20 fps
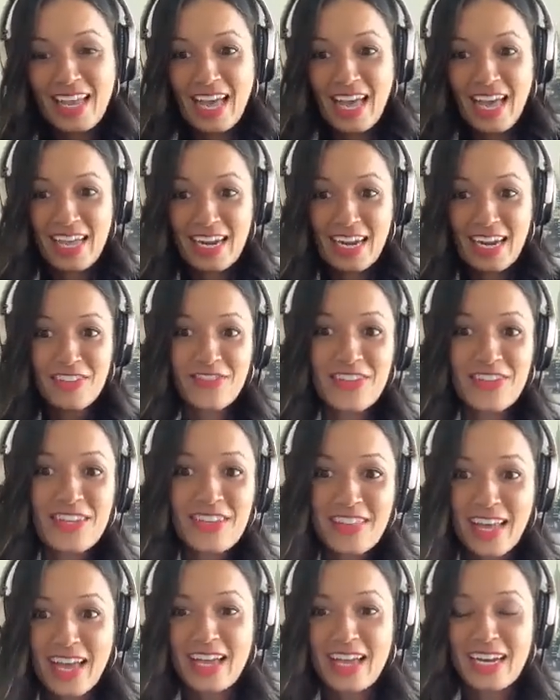And I feel
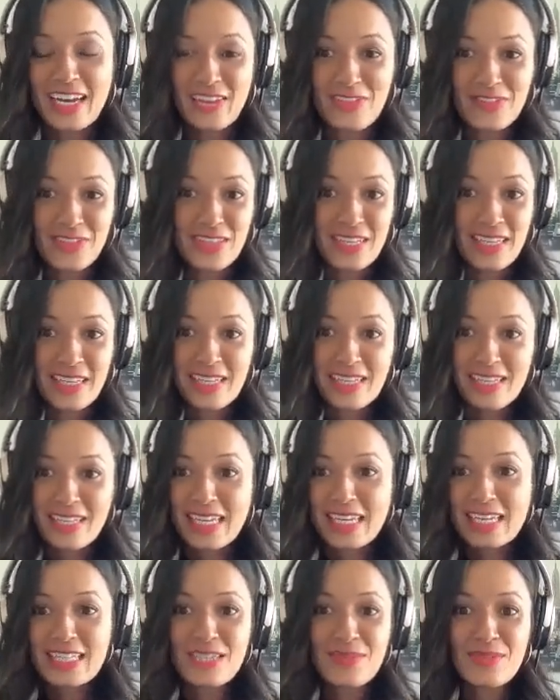that. And I feel like
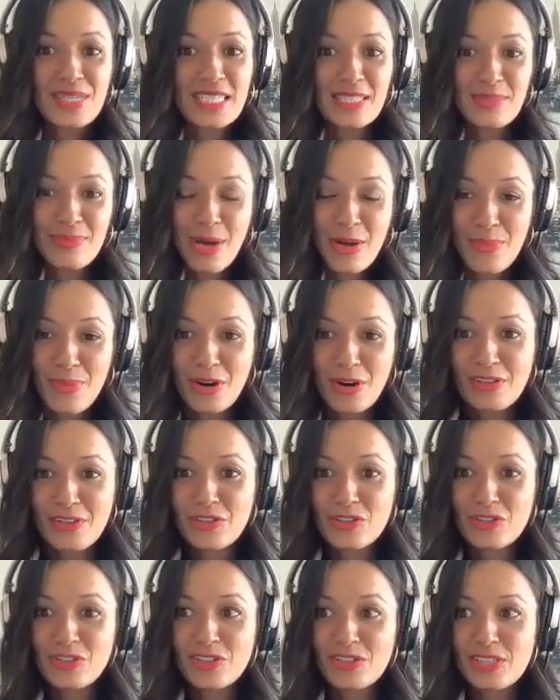getting to be a small part of
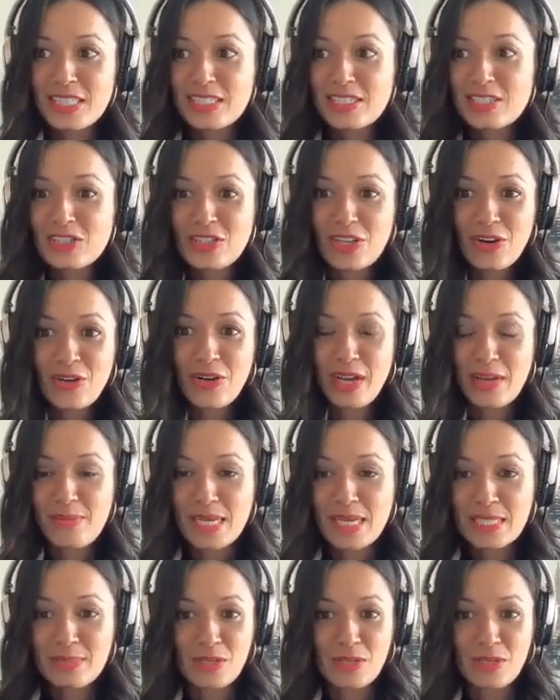your journey it makes